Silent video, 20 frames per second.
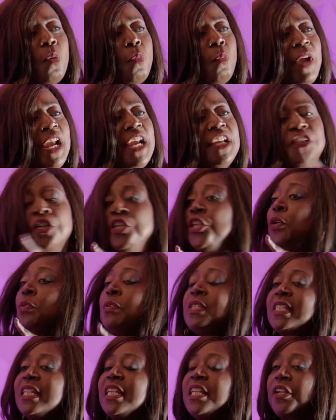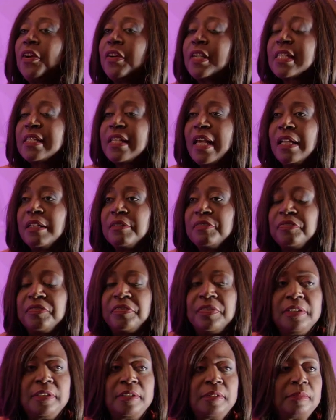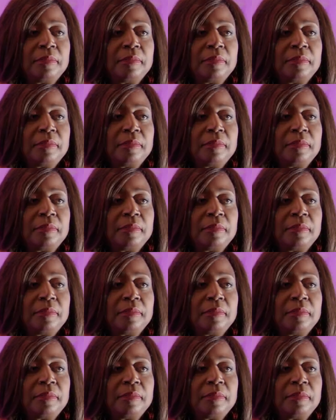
Where do you see yourself?